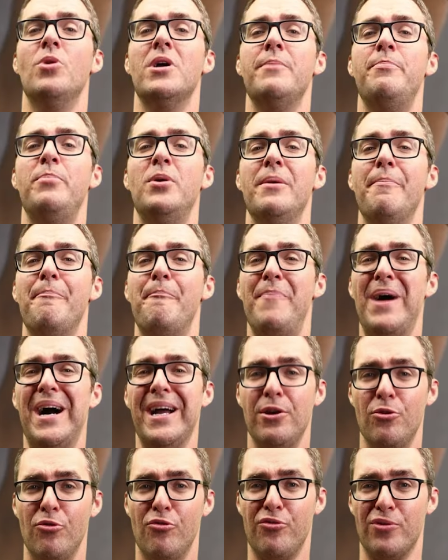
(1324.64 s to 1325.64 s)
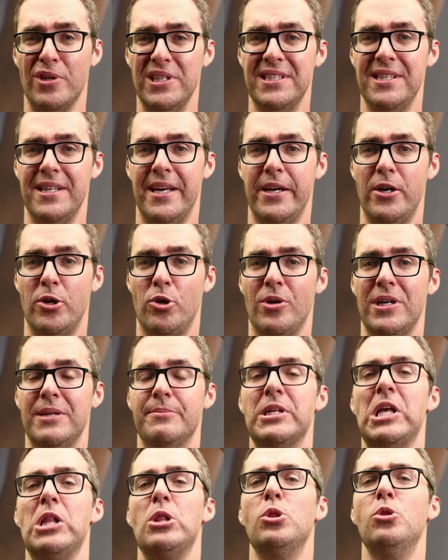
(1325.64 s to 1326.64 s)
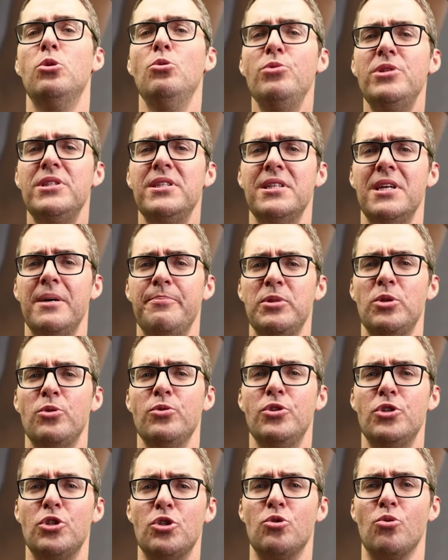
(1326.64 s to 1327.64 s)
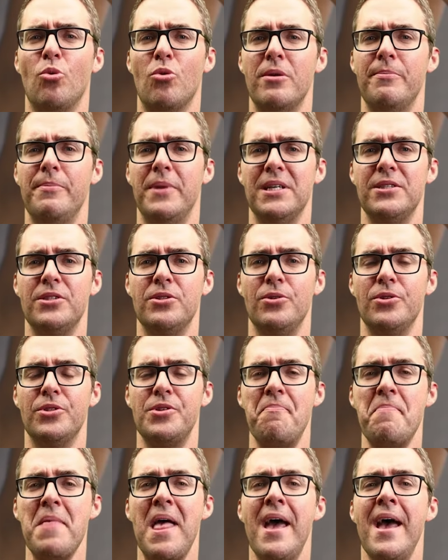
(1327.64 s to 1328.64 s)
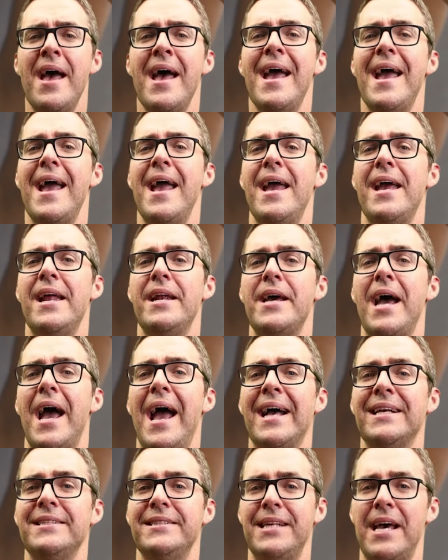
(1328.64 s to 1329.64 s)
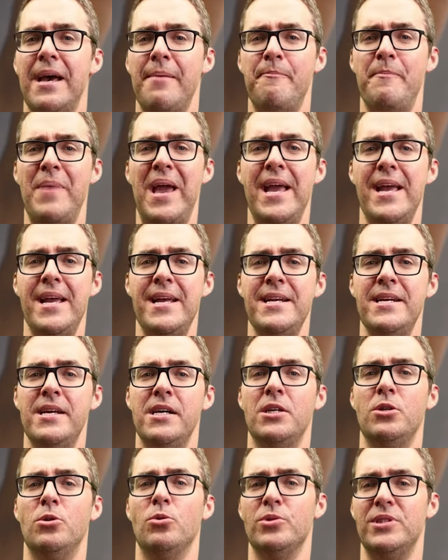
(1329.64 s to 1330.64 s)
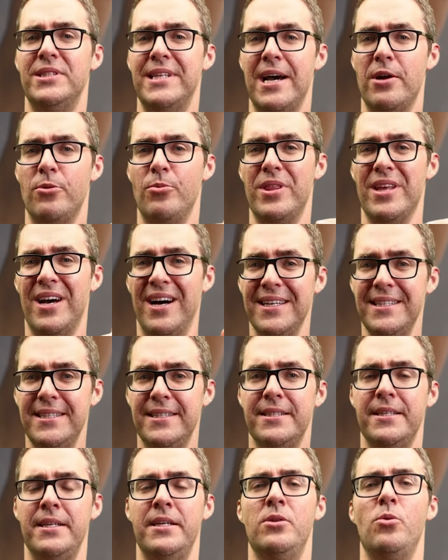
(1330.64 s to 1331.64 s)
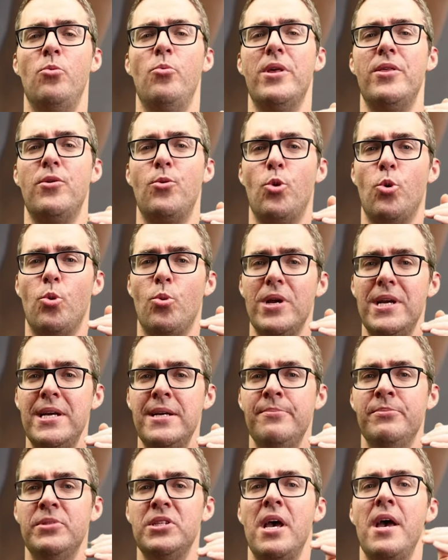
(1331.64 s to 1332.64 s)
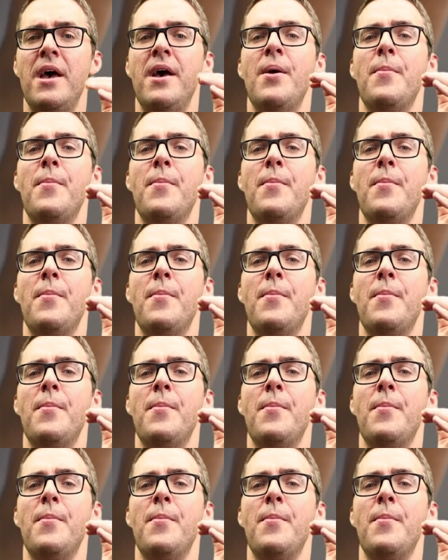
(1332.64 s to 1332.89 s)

wanna put biofreeze-like creams. Loosen up those sore muscles. And as that pain goes down with icing, with creams,